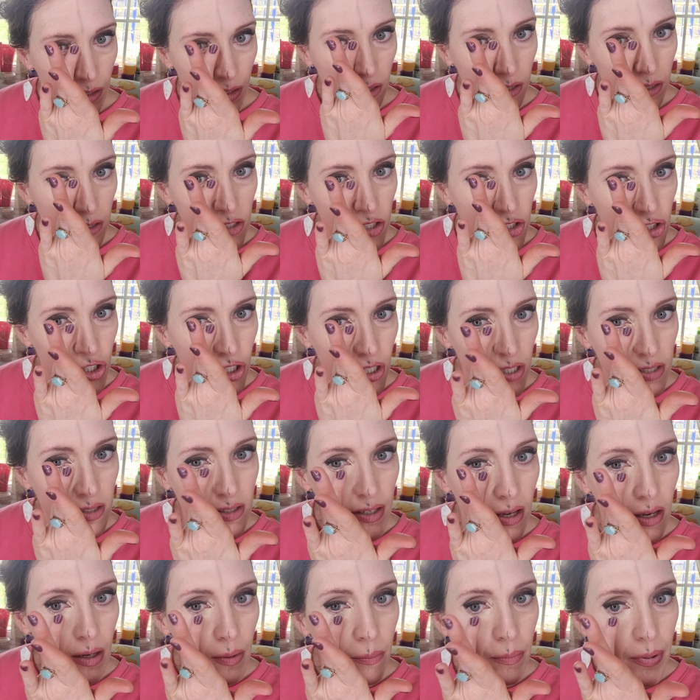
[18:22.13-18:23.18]
it's just
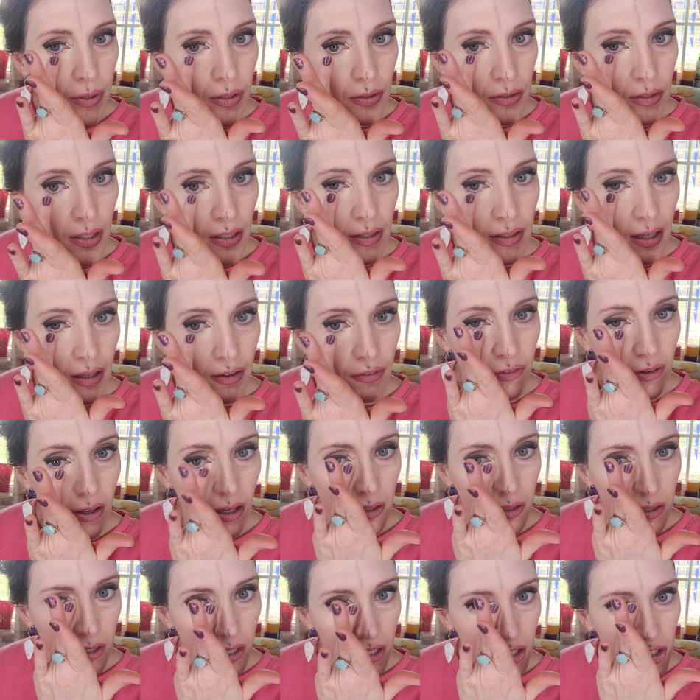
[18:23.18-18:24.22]
like building that
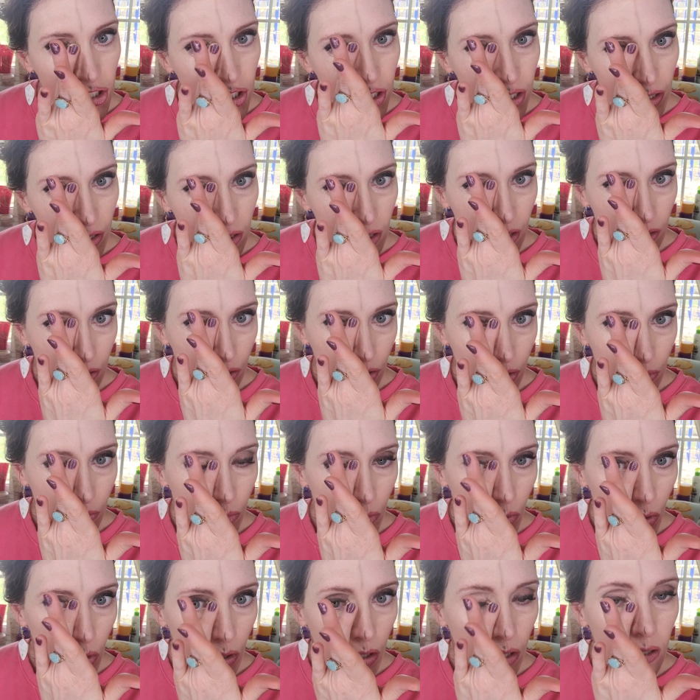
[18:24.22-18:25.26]
foundation a little
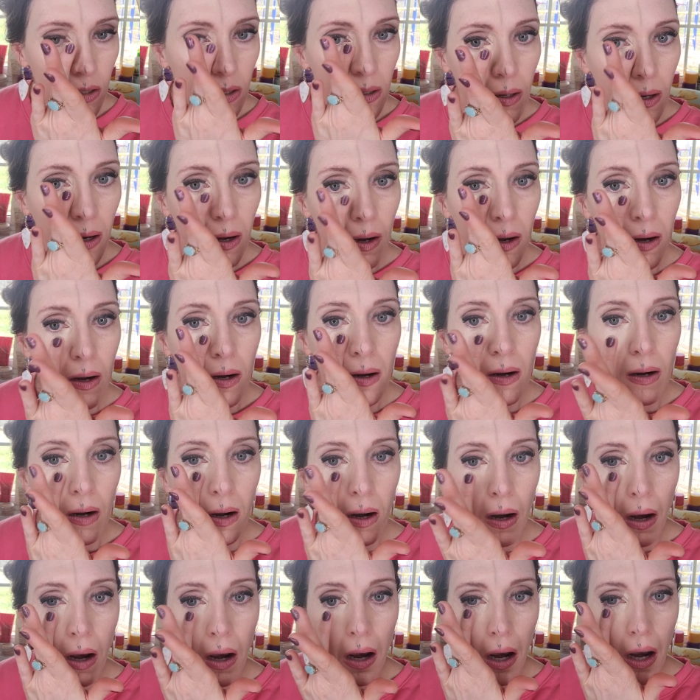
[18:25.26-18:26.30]
more.
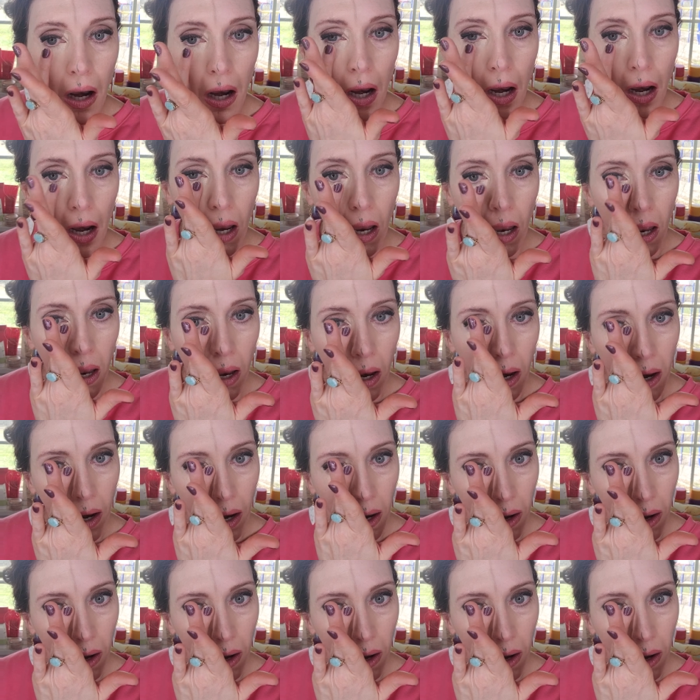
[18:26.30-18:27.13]
Okay.